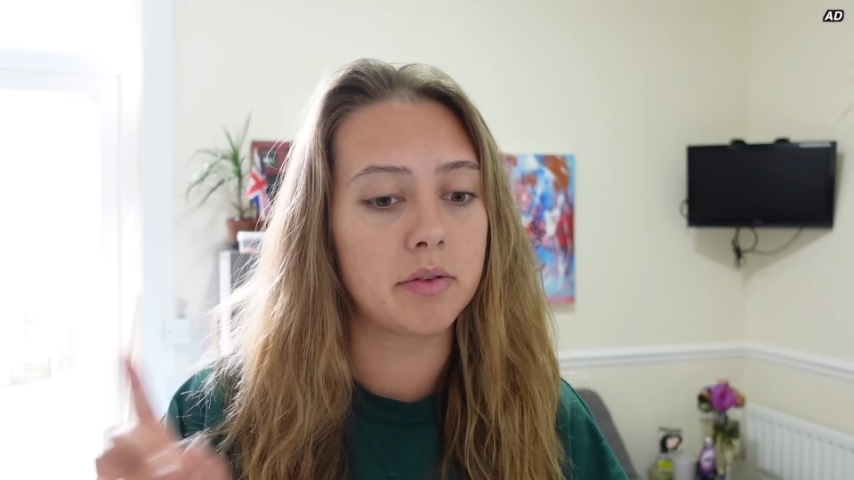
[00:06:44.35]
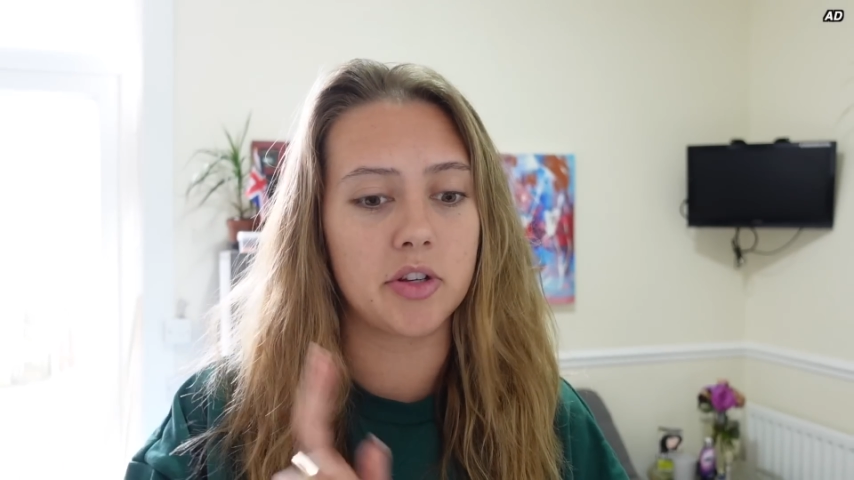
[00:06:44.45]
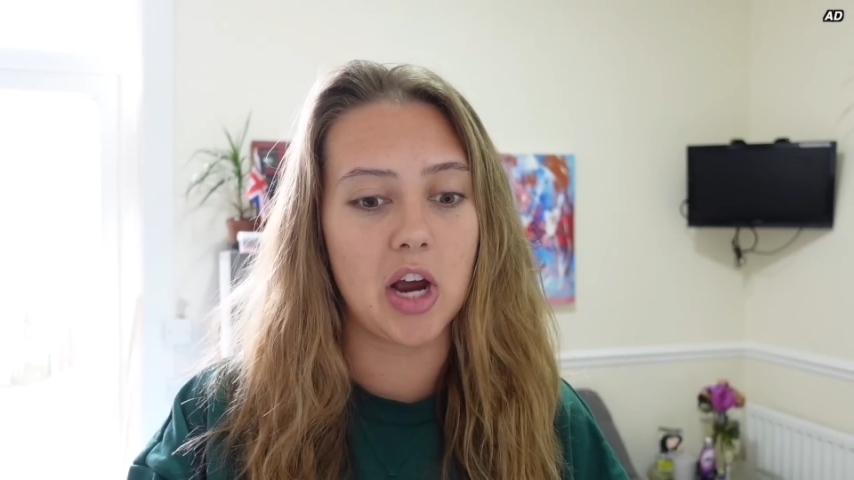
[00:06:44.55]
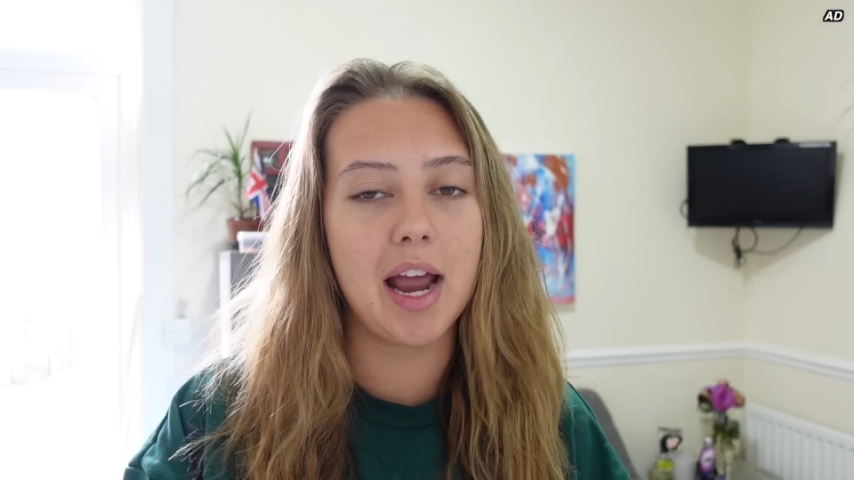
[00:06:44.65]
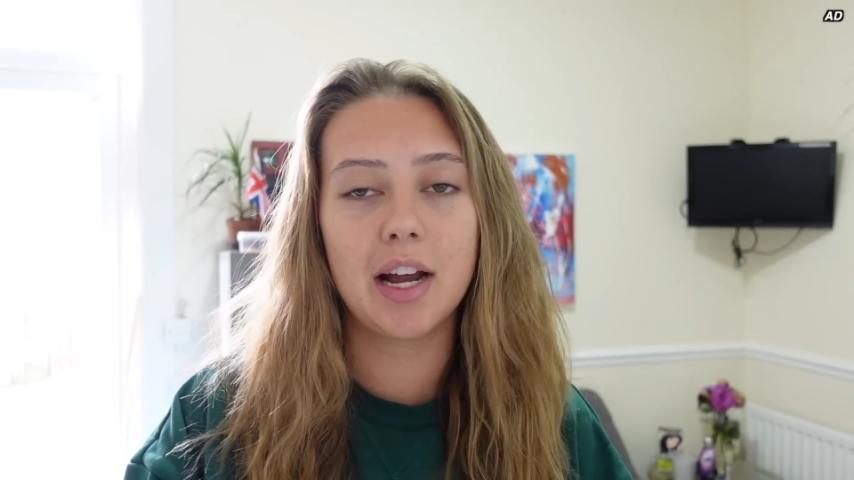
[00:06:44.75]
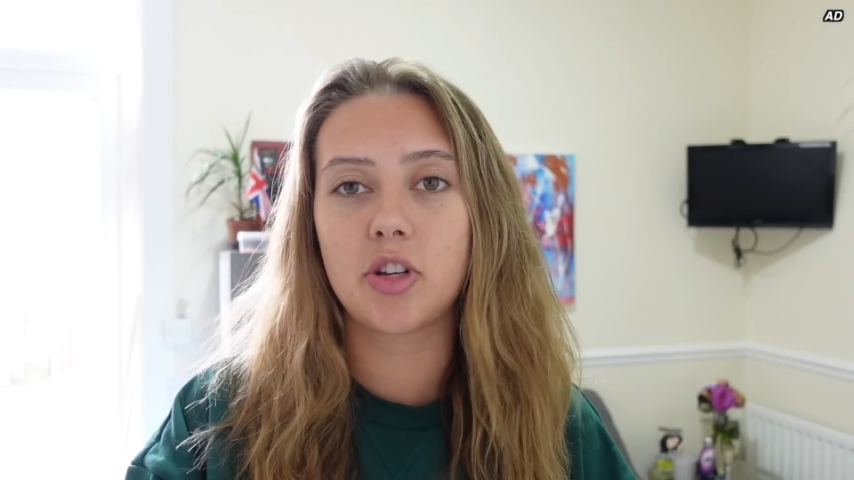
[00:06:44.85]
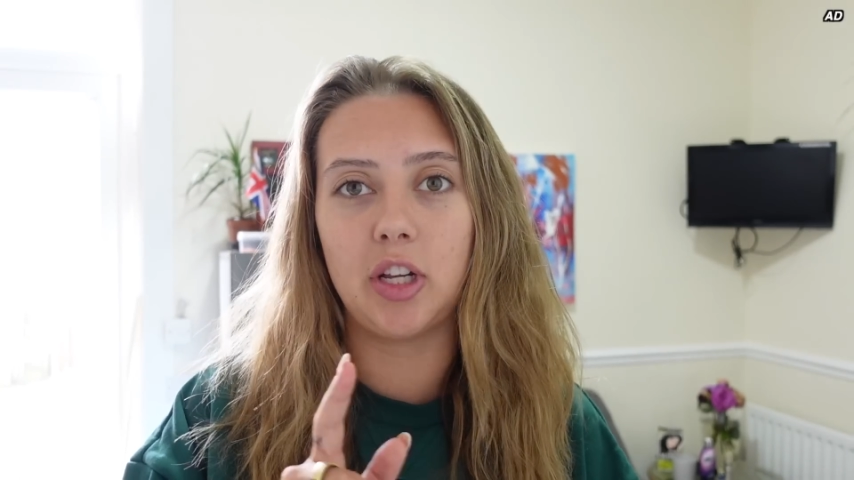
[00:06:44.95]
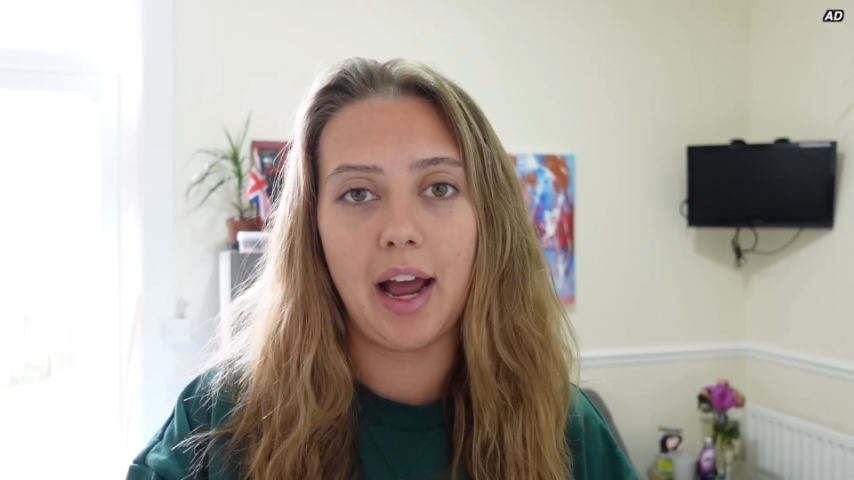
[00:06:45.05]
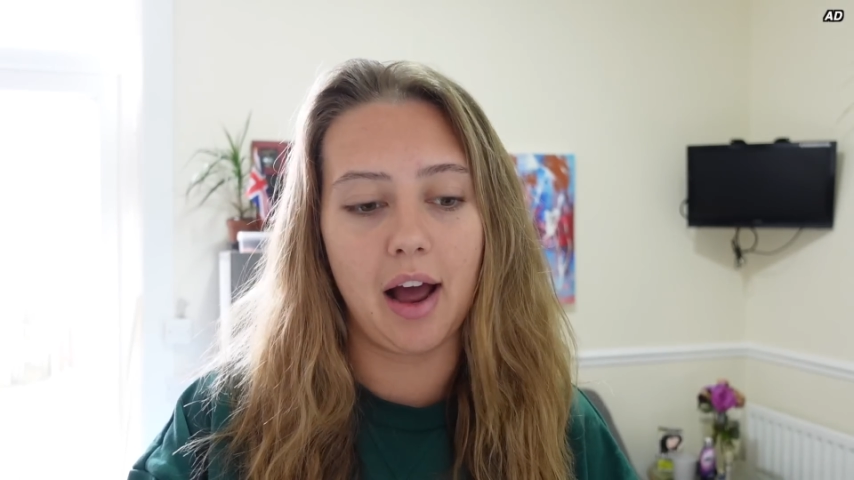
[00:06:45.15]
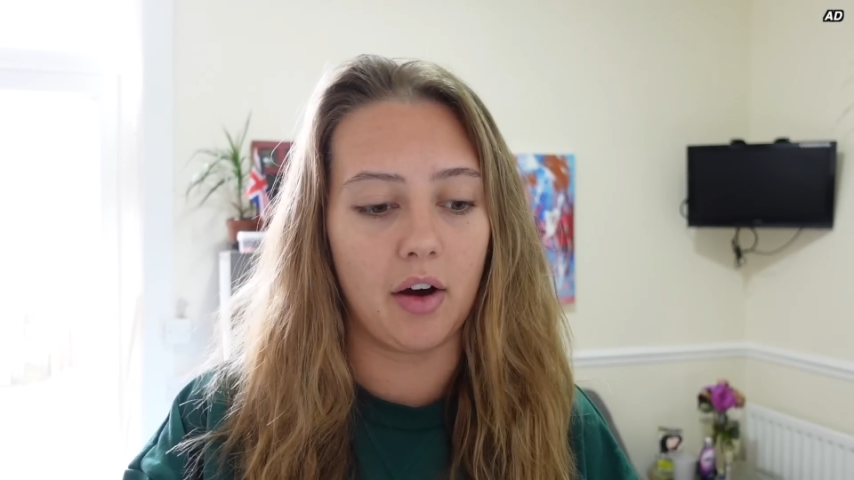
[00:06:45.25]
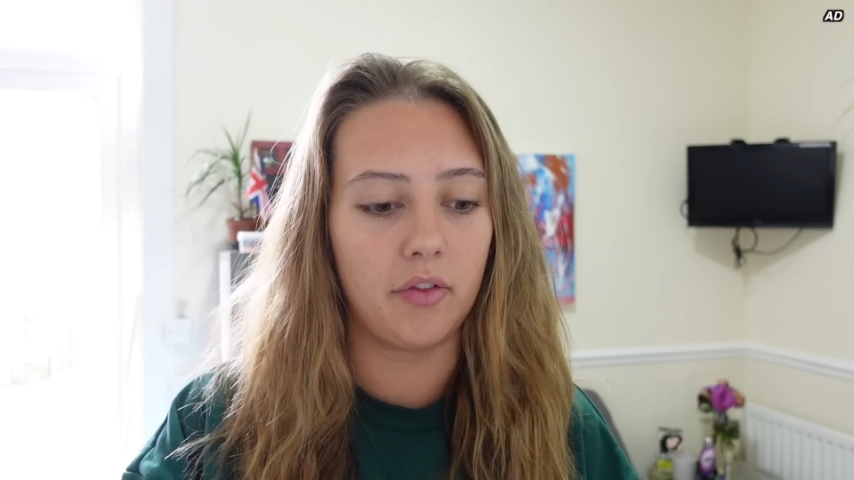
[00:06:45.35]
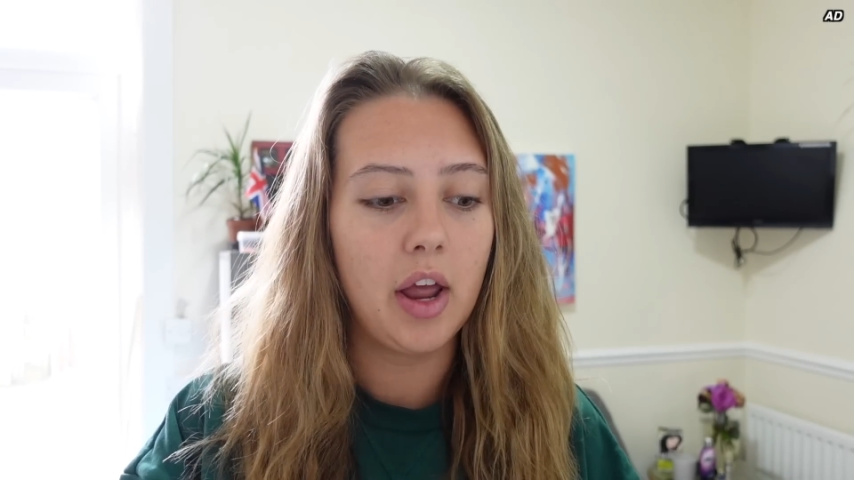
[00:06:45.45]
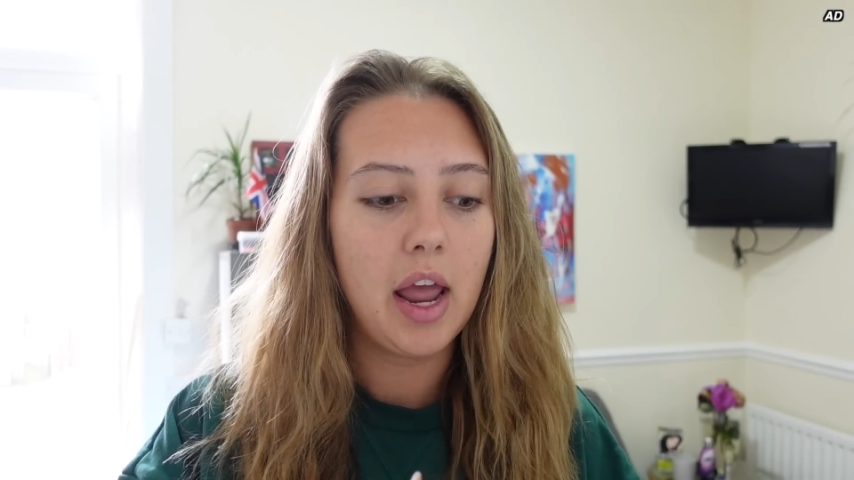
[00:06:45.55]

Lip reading: which I actually have